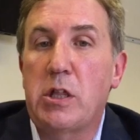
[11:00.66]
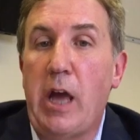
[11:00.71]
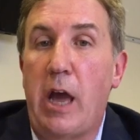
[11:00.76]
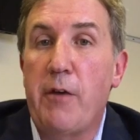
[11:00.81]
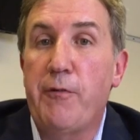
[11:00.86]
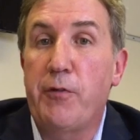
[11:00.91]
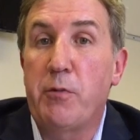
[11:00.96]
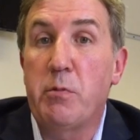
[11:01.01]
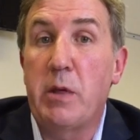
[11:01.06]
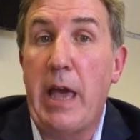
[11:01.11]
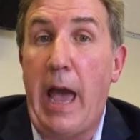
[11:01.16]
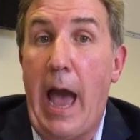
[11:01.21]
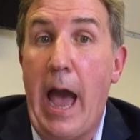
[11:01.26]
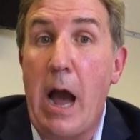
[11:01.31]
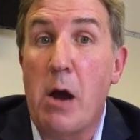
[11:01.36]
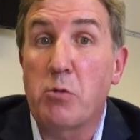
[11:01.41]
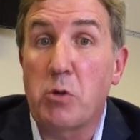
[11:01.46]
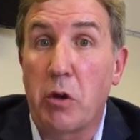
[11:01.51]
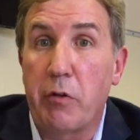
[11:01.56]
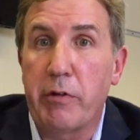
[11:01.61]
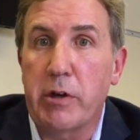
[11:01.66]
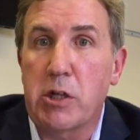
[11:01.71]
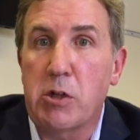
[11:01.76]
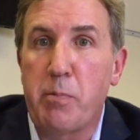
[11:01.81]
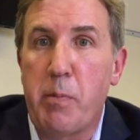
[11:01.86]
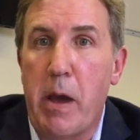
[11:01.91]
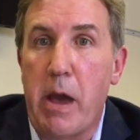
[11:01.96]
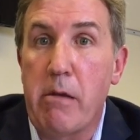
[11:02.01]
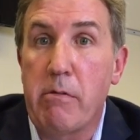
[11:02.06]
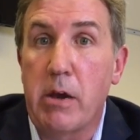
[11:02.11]
say from the Audatex
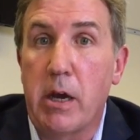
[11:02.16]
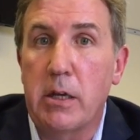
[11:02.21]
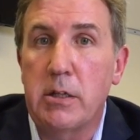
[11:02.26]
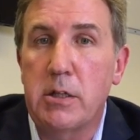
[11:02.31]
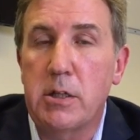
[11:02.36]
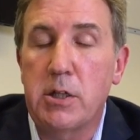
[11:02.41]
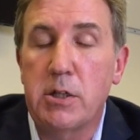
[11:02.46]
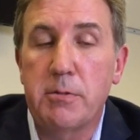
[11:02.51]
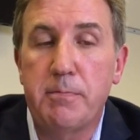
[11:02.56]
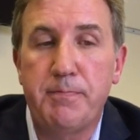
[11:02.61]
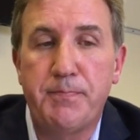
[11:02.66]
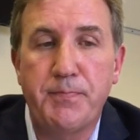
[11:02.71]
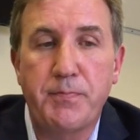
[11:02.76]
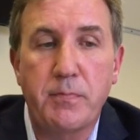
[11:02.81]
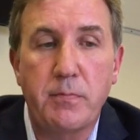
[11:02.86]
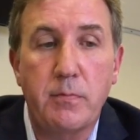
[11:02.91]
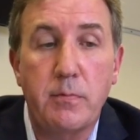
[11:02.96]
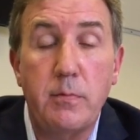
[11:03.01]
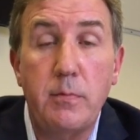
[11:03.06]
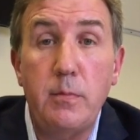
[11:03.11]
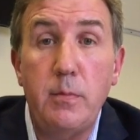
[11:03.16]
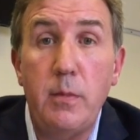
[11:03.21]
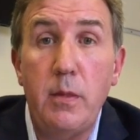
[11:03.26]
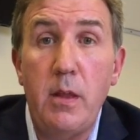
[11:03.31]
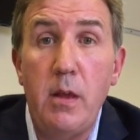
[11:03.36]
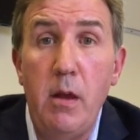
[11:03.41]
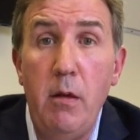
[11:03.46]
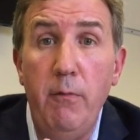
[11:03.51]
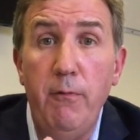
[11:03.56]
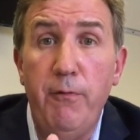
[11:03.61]
experience,
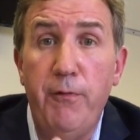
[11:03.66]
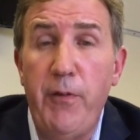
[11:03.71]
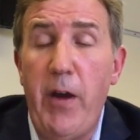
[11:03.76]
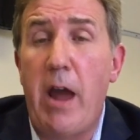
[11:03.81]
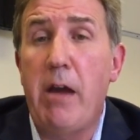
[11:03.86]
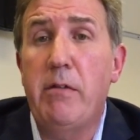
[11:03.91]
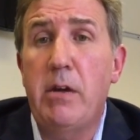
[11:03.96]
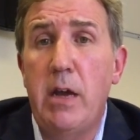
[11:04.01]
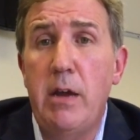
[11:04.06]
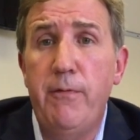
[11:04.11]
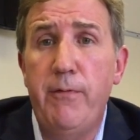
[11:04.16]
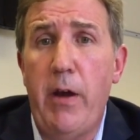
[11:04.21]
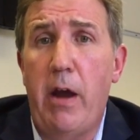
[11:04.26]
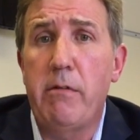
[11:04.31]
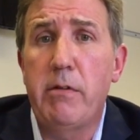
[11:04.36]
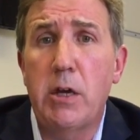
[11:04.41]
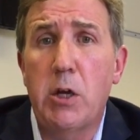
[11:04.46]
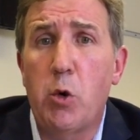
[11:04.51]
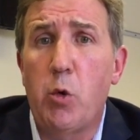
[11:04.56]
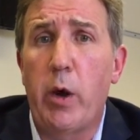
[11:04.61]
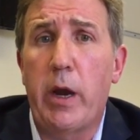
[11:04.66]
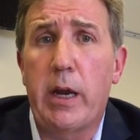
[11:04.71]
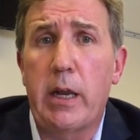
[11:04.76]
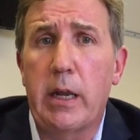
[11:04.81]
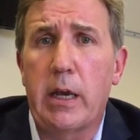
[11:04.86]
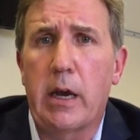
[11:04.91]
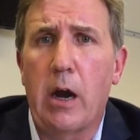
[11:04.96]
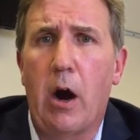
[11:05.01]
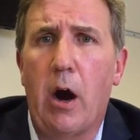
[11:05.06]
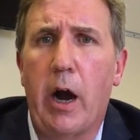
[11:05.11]
very, very
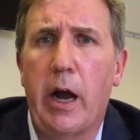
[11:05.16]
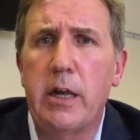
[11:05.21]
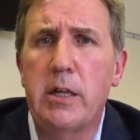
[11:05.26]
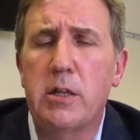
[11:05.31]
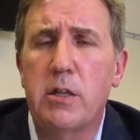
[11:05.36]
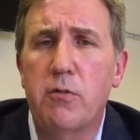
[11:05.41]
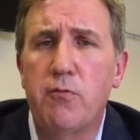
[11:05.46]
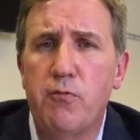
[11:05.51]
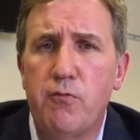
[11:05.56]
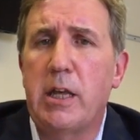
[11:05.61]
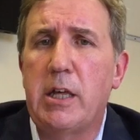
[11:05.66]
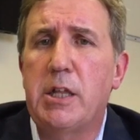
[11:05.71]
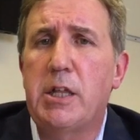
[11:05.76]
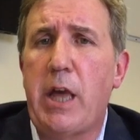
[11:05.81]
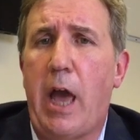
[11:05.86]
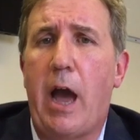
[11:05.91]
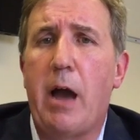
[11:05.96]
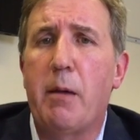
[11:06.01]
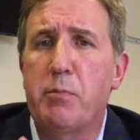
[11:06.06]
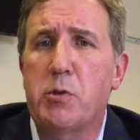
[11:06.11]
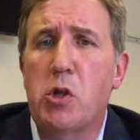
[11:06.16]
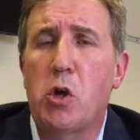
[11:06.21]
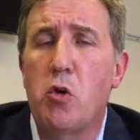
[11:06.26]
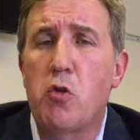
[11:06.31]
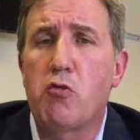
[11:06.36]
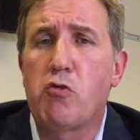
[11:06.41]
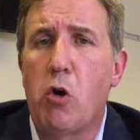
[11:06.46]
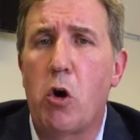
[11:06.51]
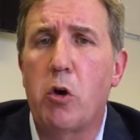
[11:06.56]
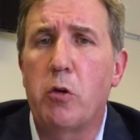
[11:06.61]
quickly, guys, we set up 2
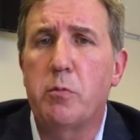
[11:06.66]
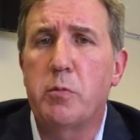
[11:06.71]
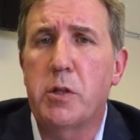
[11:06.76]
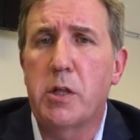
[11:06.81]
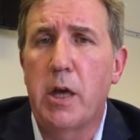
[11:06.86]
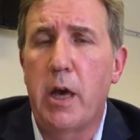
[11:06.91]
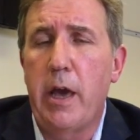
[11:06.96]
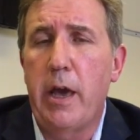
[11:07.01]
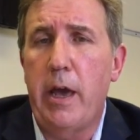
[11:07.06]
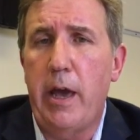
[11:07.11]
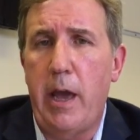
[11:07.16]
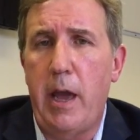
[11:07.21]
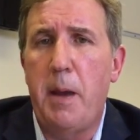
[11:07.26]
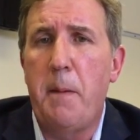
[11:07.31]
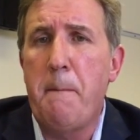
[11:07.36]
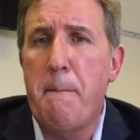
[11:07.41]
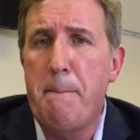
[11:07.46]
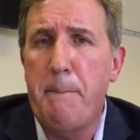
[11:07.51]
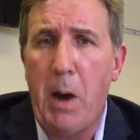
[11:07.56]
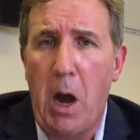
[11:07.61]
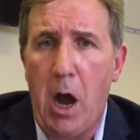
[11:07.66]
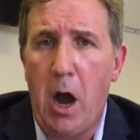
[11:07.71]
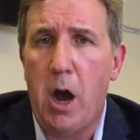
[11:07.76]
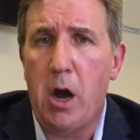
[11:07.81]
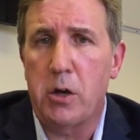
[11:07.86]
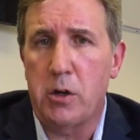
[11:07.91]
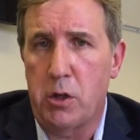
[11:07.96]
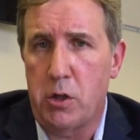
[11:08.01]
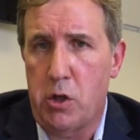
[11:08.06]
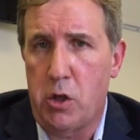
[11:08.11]
groups in
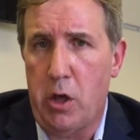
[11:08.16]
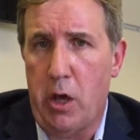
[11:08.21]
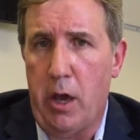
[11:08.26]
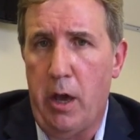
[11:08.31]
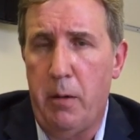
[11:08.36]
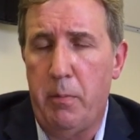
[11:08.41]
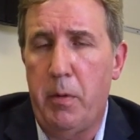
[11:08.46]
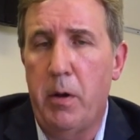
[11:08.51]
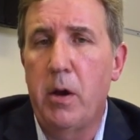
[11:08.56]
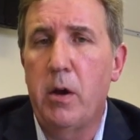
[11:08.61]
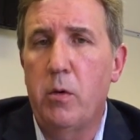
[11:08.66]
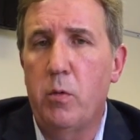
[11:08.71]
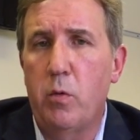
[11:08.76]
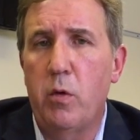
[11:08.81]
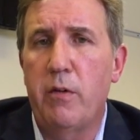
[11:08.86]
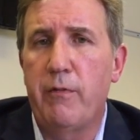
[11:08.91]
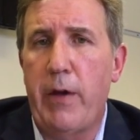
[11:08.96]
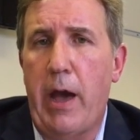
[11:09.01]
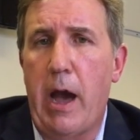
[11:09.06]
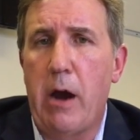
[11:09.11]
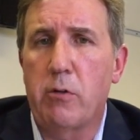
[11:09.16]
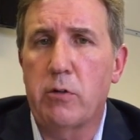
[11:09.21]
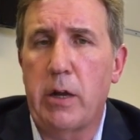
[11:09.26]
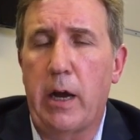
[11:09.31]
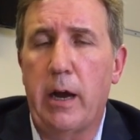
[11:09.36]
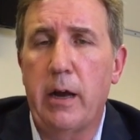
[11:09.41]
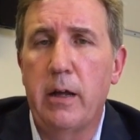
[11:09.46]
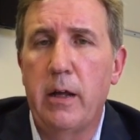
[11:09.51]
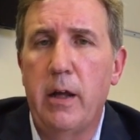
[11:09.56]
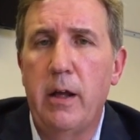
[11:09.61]
partnership with
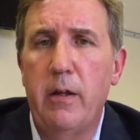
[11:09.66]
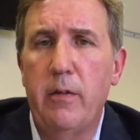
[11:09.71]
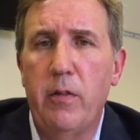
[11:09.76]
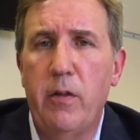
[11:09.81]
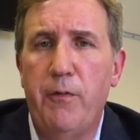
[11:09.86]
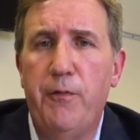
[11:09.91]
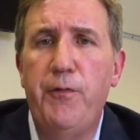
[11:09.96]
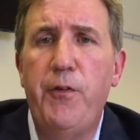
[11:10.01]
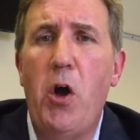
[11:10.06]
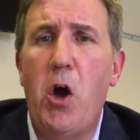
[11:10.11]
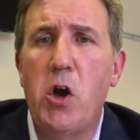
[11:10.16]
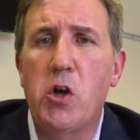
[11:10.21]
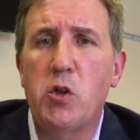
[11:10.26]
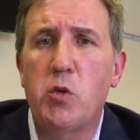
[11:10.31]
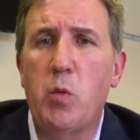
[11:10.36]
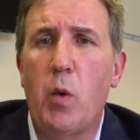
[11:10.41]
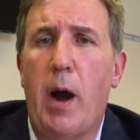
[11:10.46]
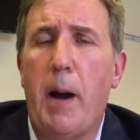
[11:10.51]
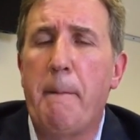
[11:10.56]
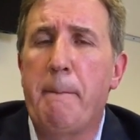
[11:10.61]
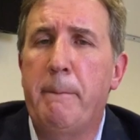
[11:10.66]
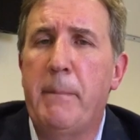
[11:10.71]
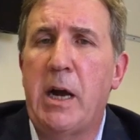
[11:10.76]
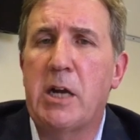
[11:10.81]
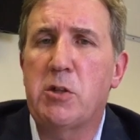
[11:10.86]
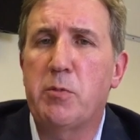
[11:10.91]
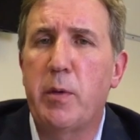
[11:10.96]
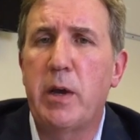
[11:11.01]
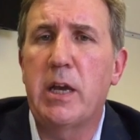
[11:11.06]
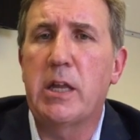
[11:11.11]
Audatex. The first one
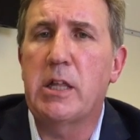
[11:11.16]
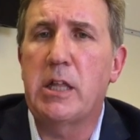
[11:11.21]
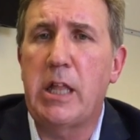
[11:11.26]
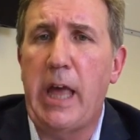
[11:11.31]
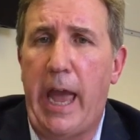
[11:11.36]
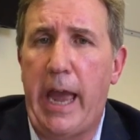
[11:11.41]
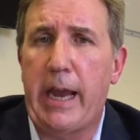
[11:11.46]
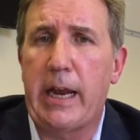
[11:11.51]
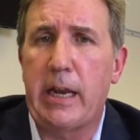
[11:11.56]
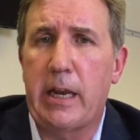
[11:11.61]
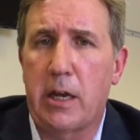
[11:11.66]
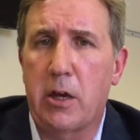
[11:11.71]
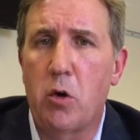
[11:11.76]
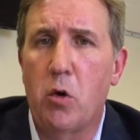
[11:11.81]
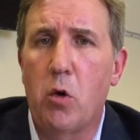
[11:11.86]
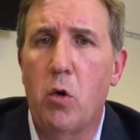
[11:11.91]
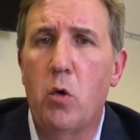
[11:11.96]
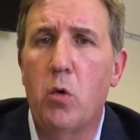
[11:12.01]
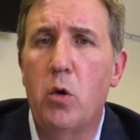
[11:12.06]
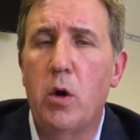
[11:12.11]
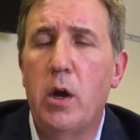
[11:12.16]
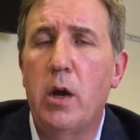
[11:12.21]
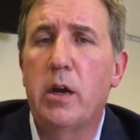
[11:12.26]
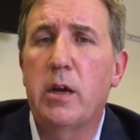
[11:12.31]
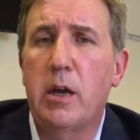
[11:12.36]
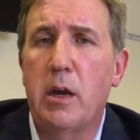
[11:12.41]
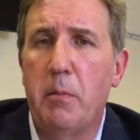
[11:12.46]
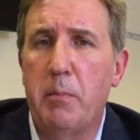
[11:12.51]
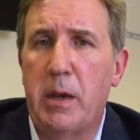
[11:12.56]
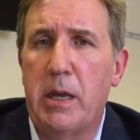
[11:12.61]
must be a technical
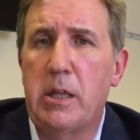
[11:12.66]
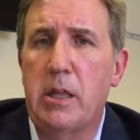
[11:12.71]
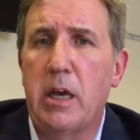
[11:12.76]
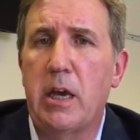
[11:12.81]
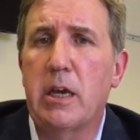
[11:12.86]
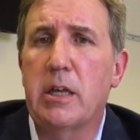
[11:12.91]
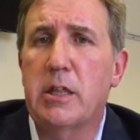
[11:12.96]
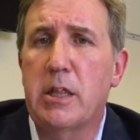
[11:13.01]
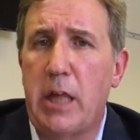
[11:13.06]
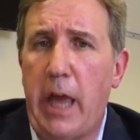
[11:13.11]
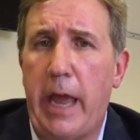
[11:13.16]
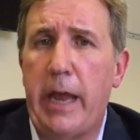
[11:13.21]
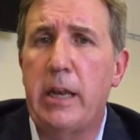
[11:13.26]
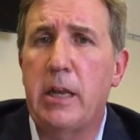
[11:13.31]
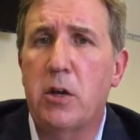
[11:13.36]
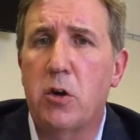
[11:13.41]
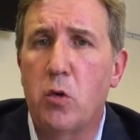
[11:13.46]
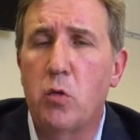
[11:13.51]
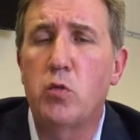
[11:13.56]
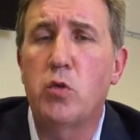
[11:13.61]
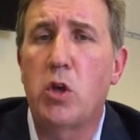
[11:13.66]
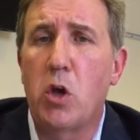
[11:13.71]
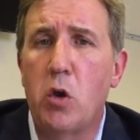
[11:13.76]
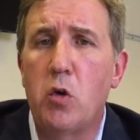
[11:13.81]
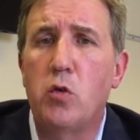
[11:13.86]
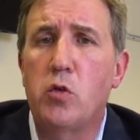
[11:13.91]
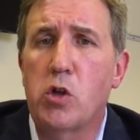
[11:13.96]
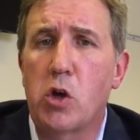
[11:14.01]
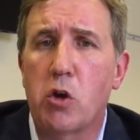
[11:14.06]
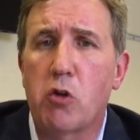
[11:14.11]
committee, a technical
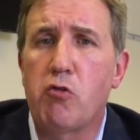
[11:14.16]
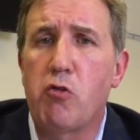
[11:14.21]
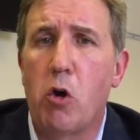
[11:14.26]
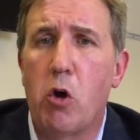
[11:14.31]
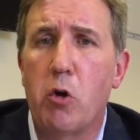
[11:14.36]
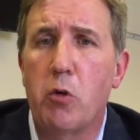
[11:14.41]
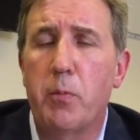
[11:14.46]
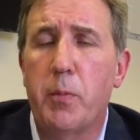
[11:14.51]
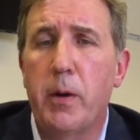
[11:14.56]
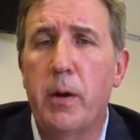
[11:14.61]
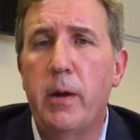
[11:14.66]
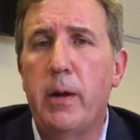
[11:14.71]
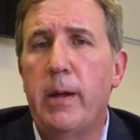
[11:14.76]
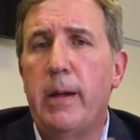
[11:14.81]
user group.